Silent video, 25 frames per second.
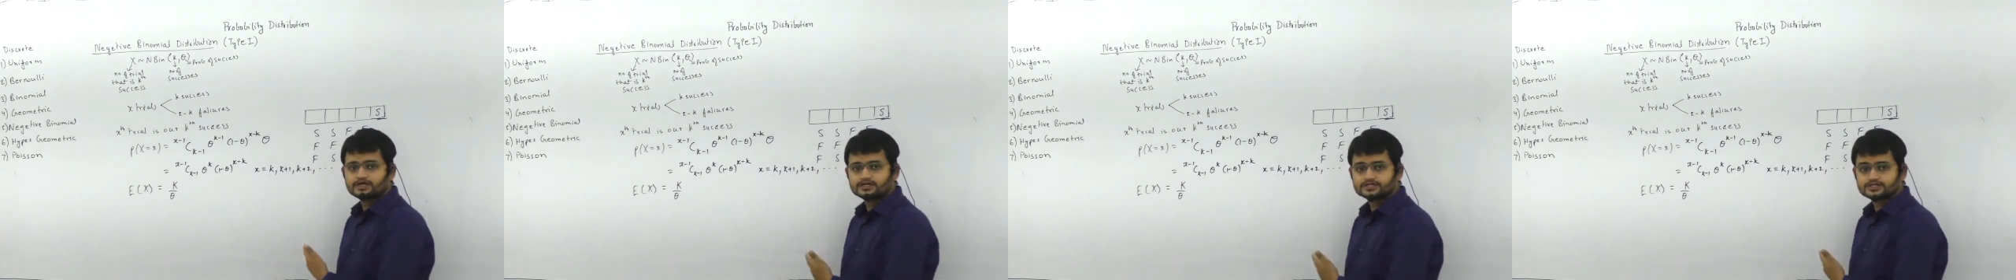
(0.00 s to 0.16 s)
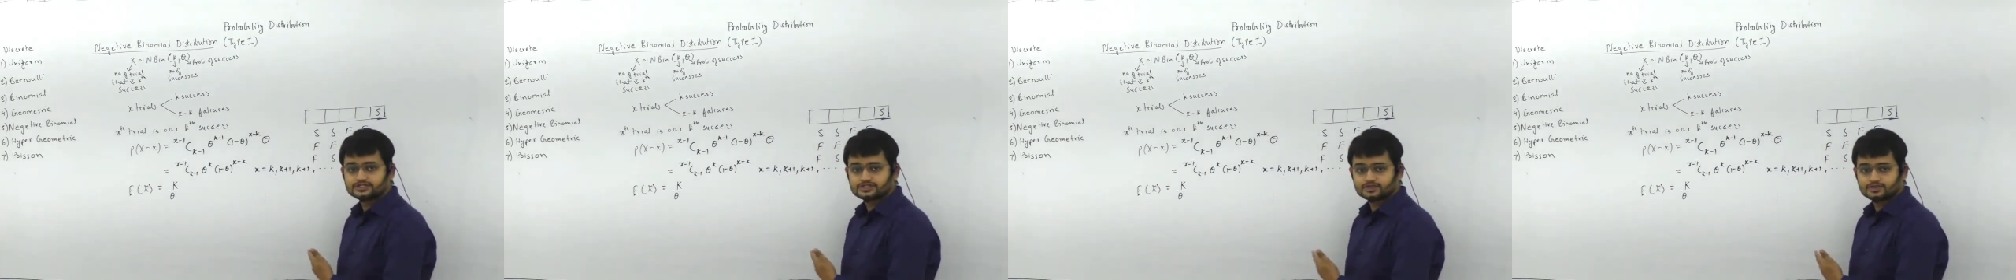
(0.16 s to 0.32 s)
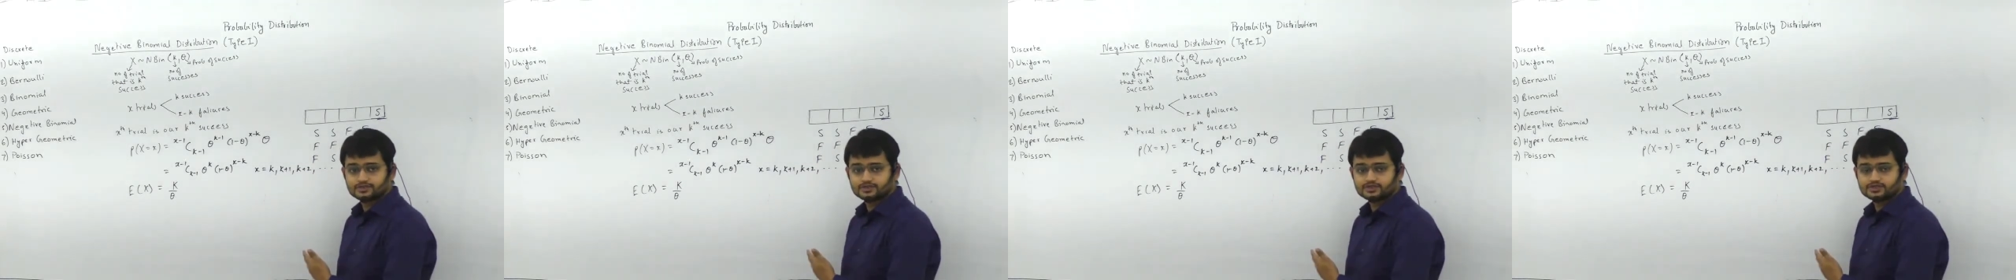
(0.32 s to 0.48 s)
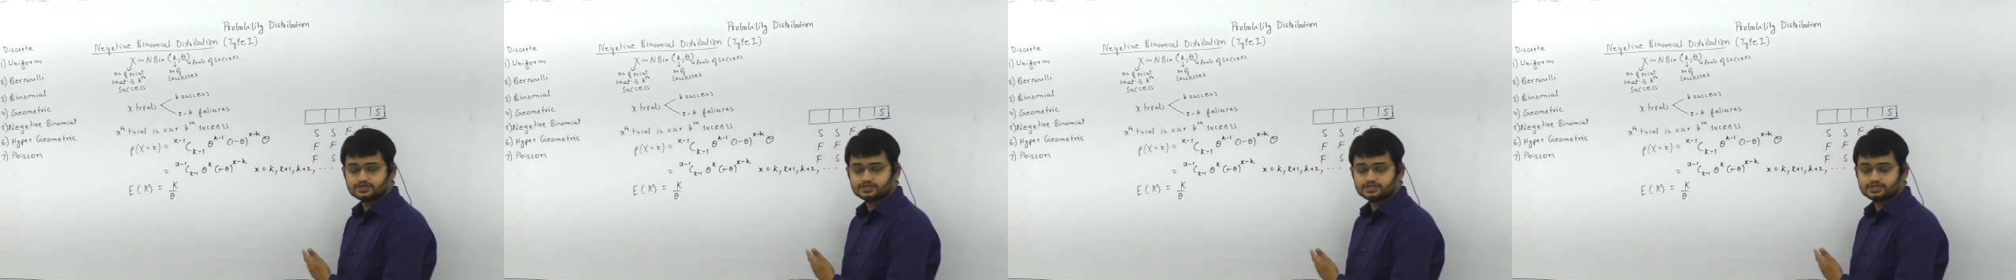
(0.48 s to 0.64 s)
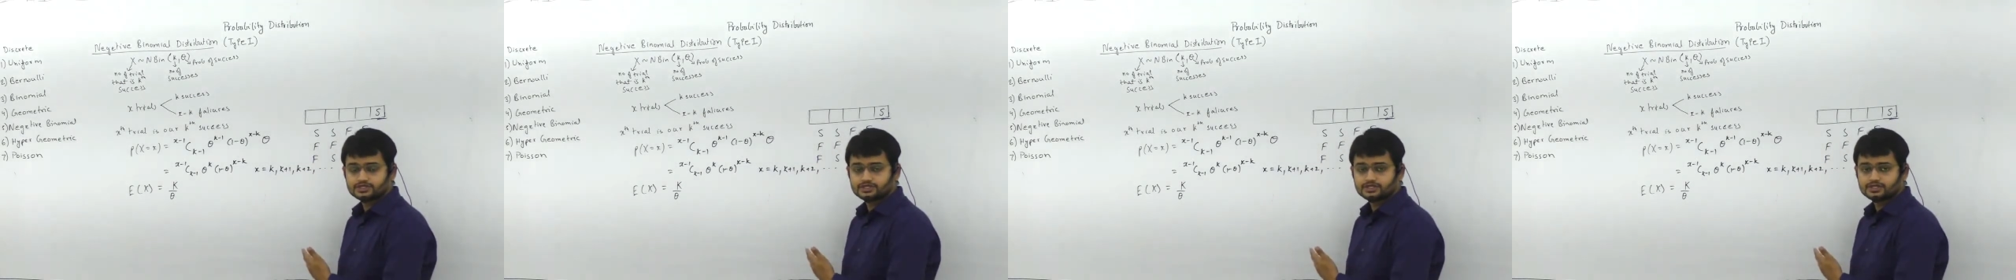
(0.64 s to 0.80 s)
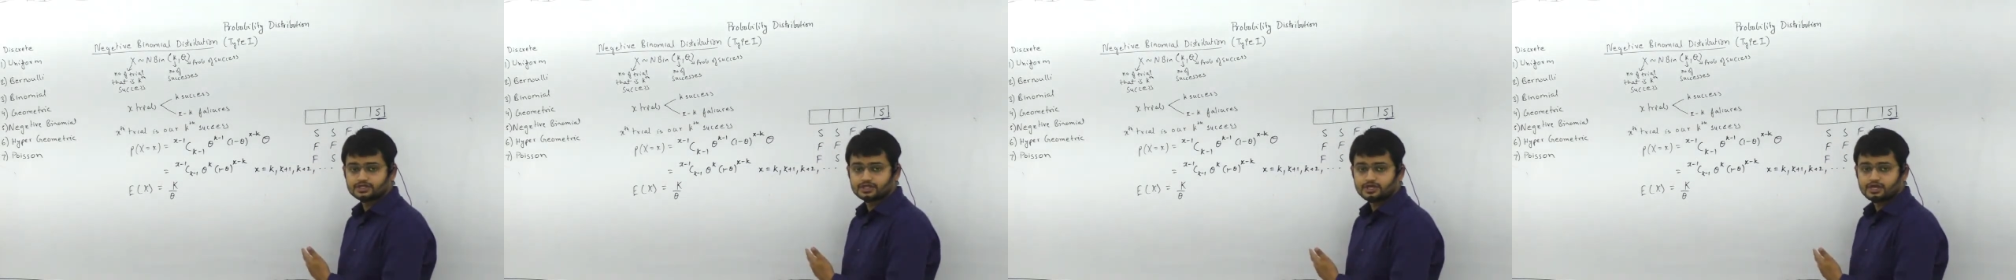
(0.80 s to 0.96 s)

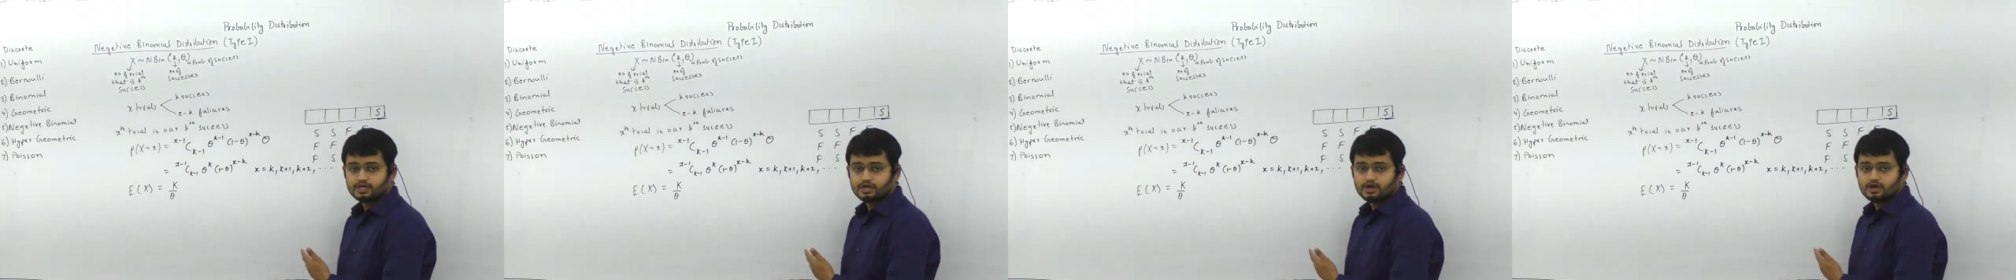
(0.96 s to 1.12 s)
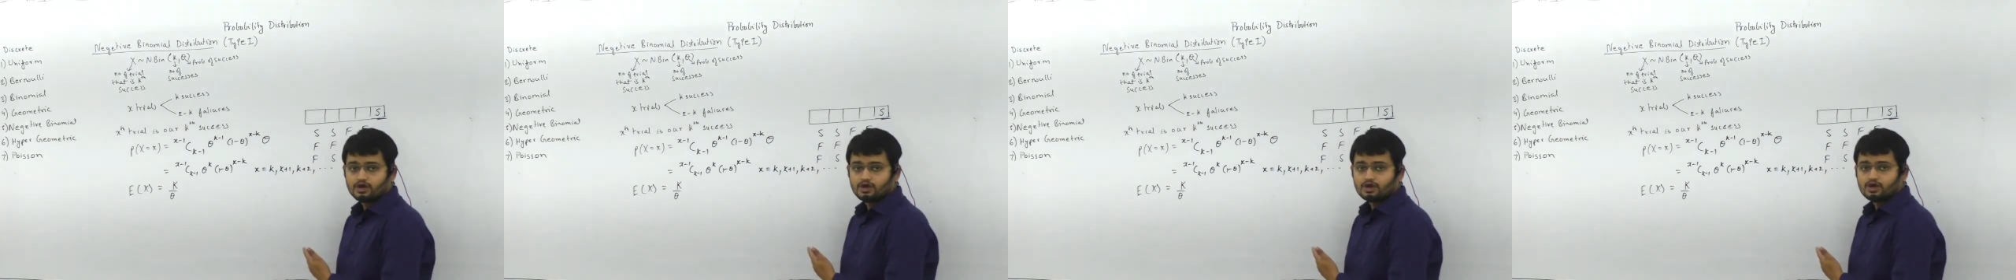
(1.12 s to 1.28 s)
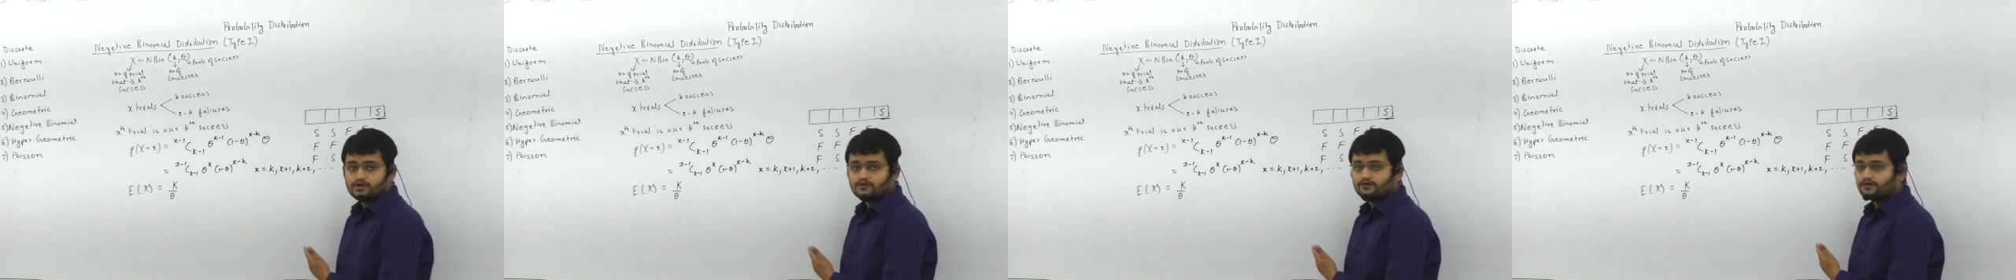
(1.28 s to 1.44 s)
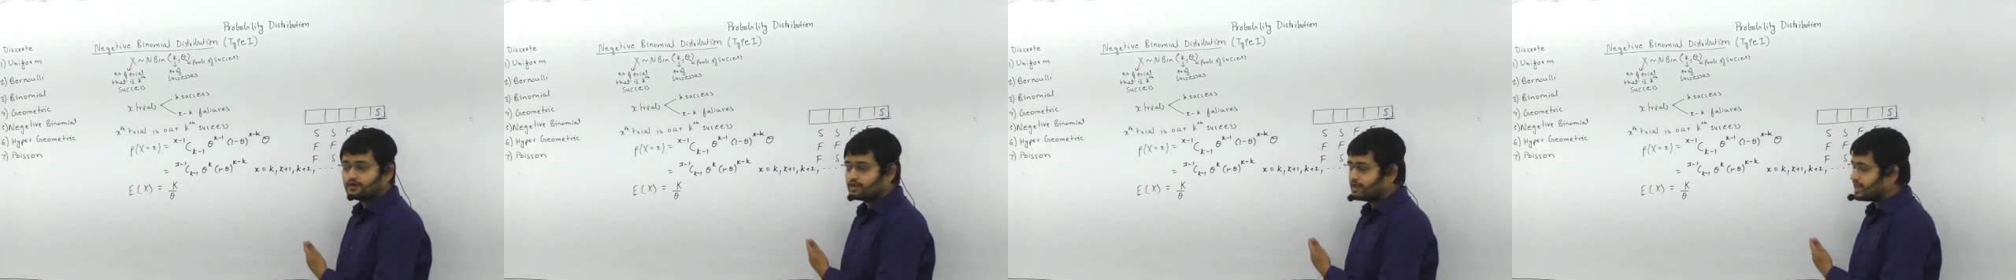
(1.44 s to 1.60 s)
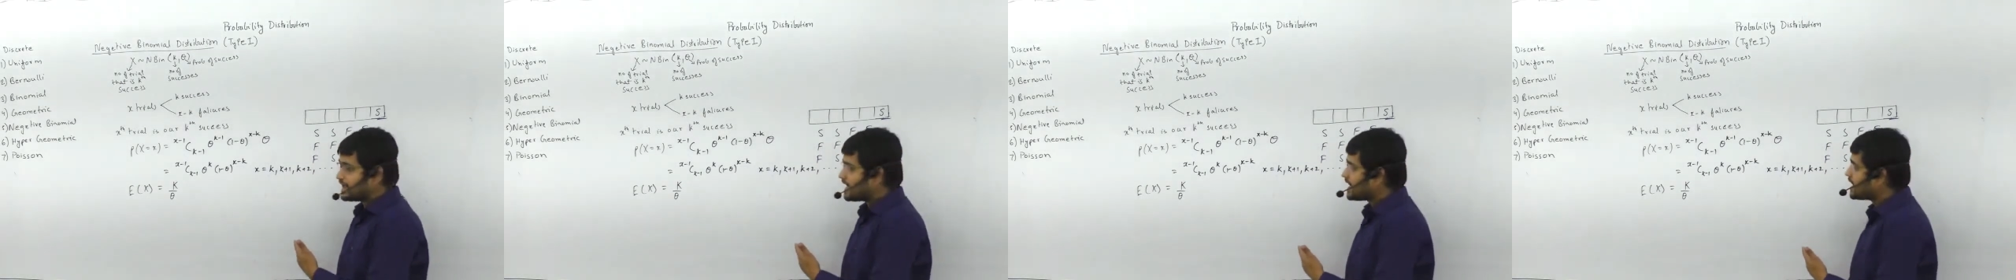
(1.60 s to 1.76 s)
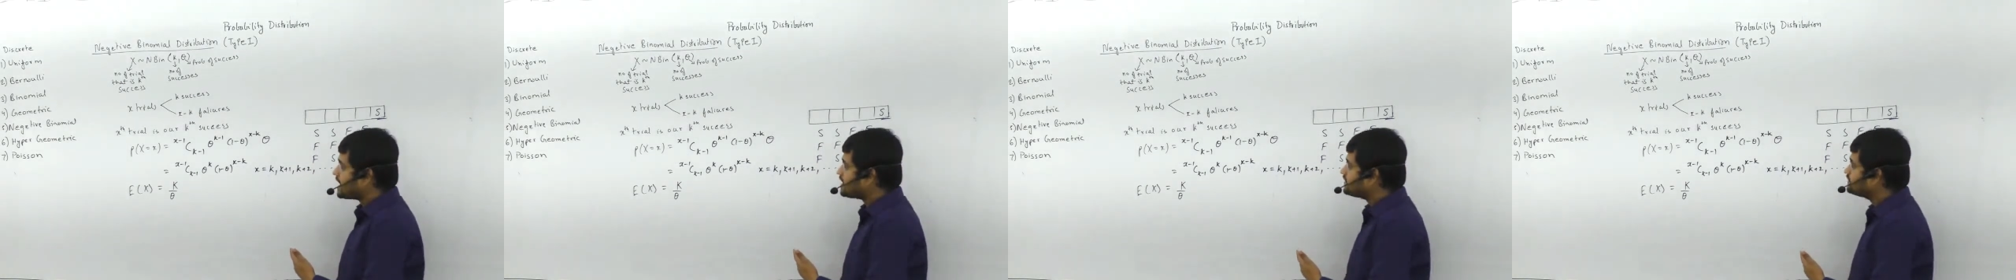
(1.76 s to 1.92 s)
distribution will
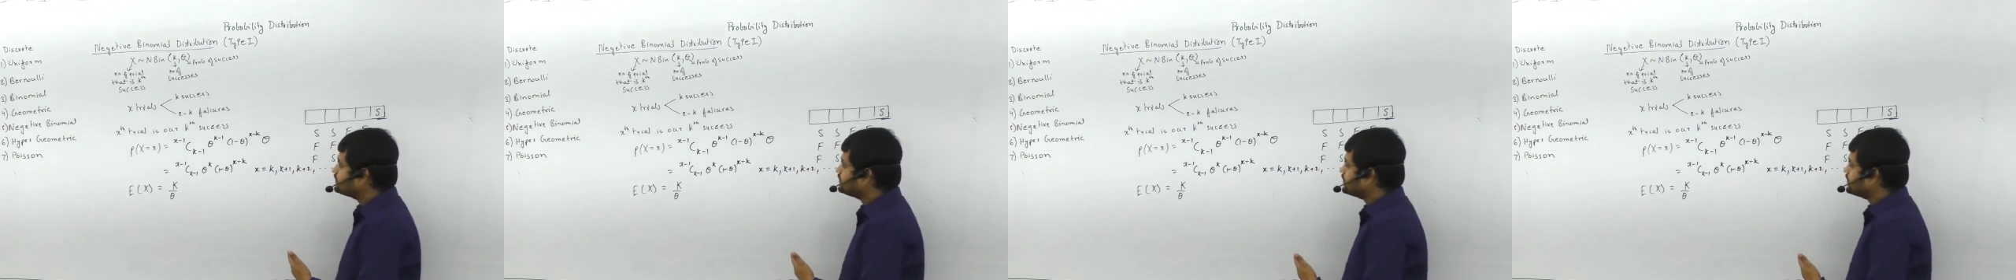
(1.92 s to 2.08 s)
have